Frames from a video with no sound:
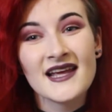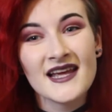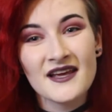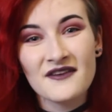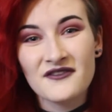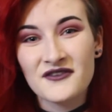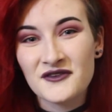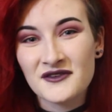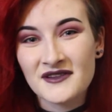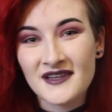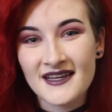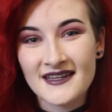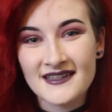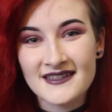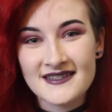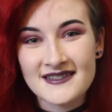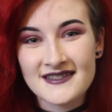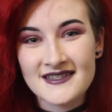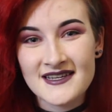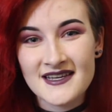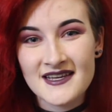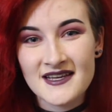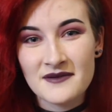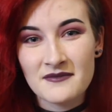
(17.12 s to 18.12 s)
If you'd like to
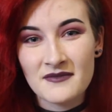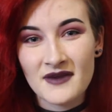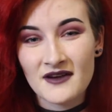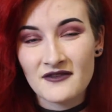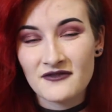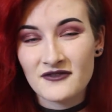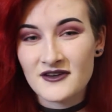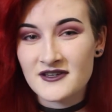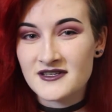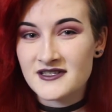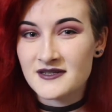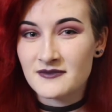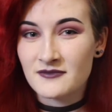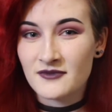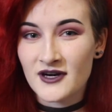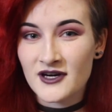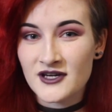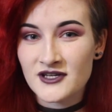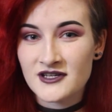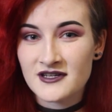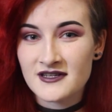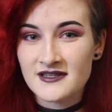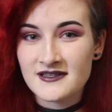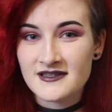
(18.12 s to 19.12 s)
see my first
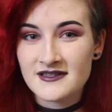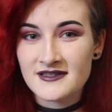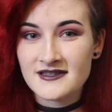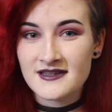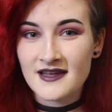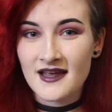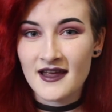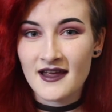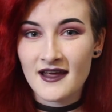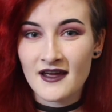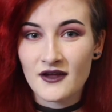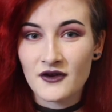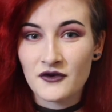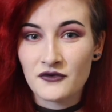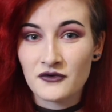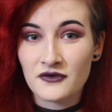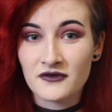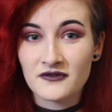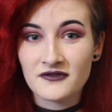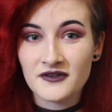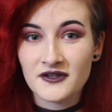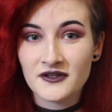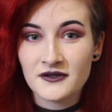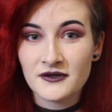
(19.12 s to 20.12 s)
impressions and
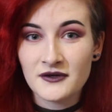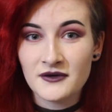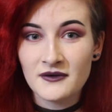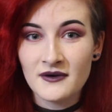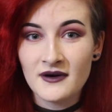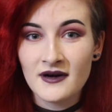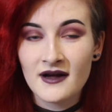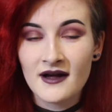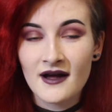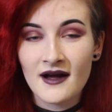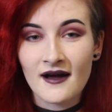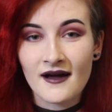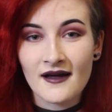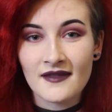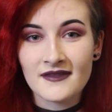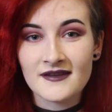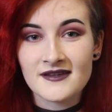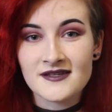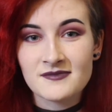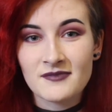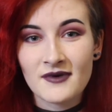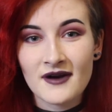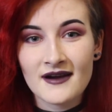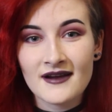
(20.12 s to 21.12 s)
review on
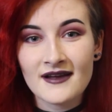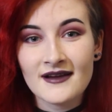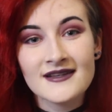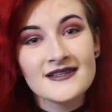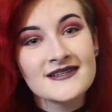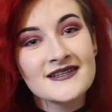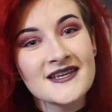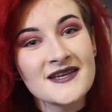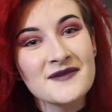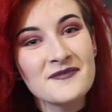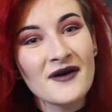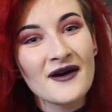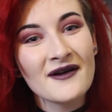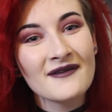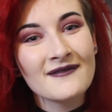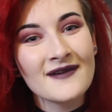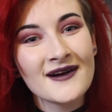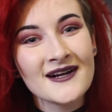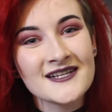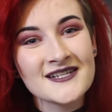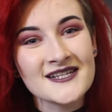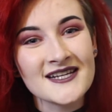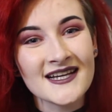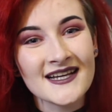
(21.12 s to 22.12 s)
this product, keep on
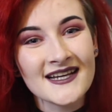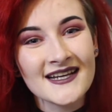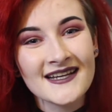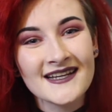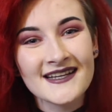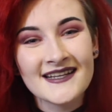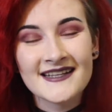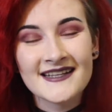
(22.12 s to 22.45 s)
watching.